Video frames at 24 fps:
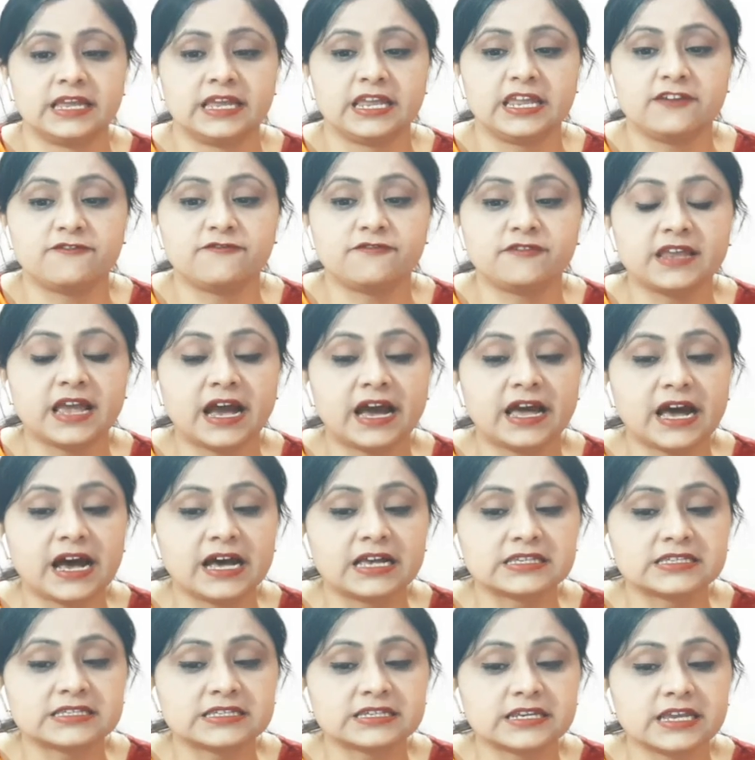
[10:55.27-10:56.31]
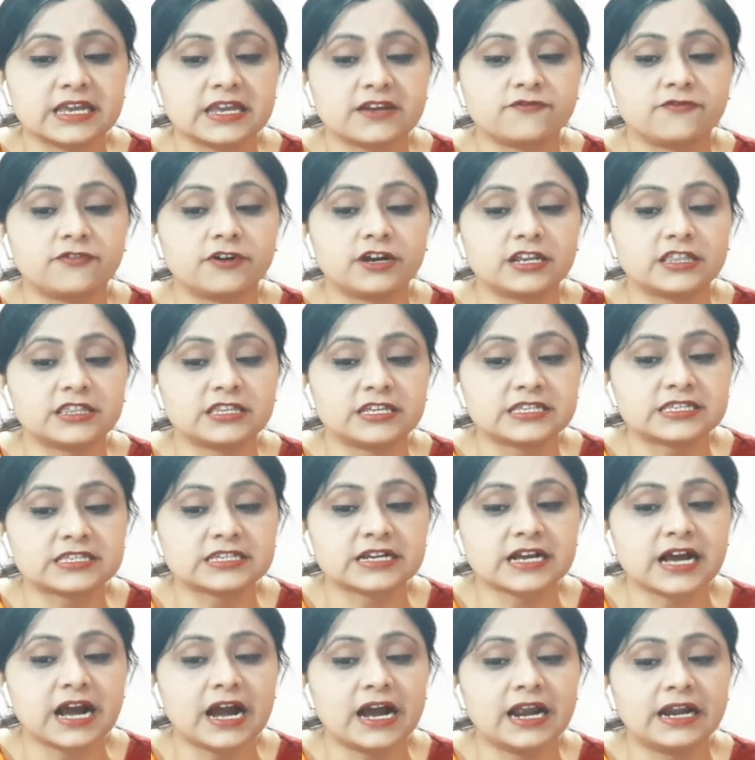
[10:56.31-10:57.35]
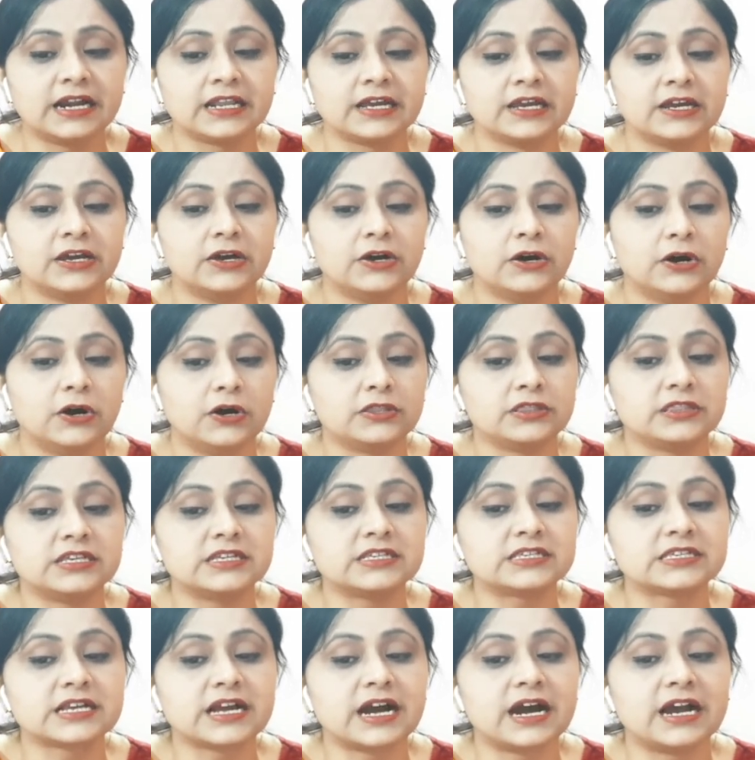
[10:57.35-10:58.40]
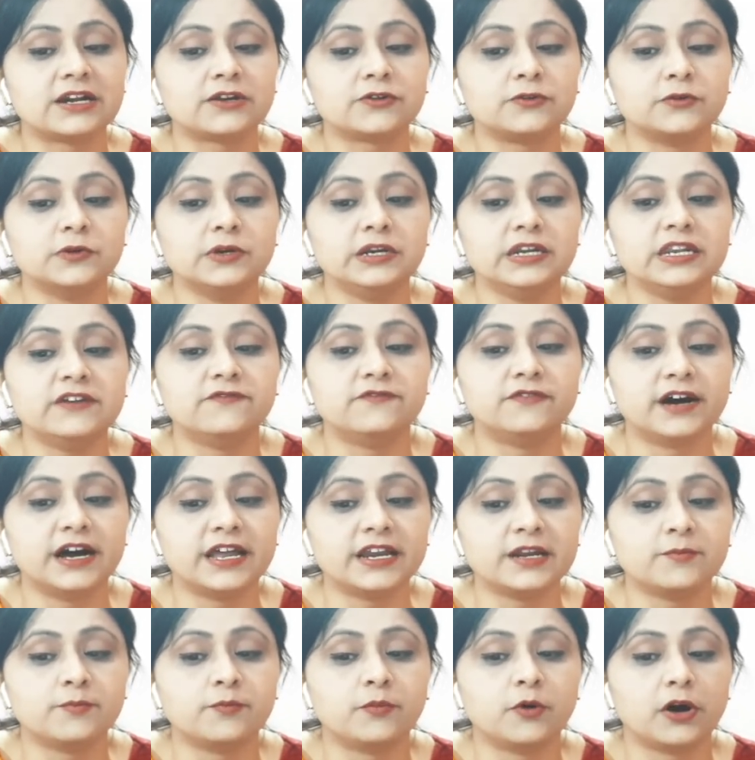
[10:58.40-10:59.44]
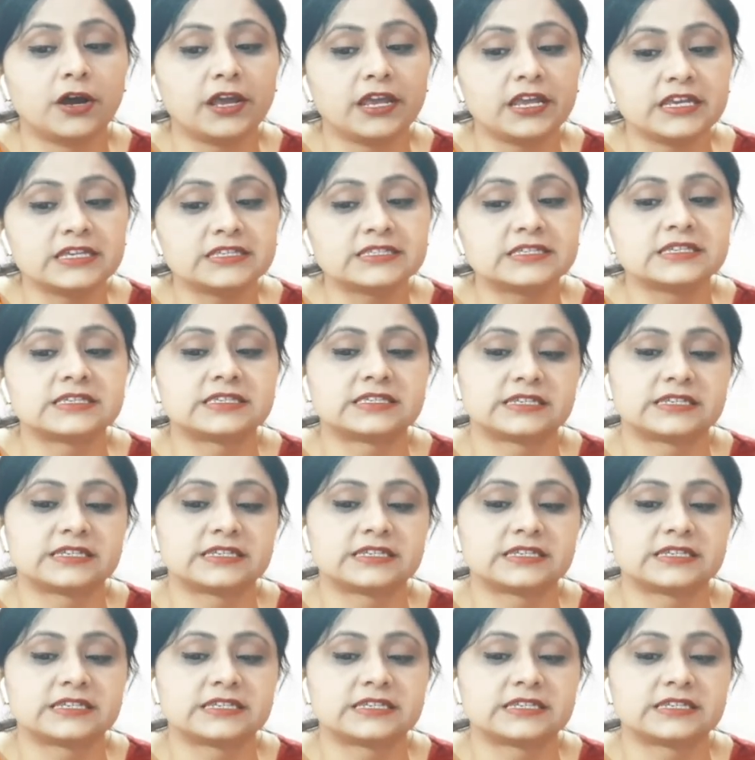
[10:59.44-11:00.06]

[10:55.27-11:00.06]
If we are asking for this cart, on this cart only one boy is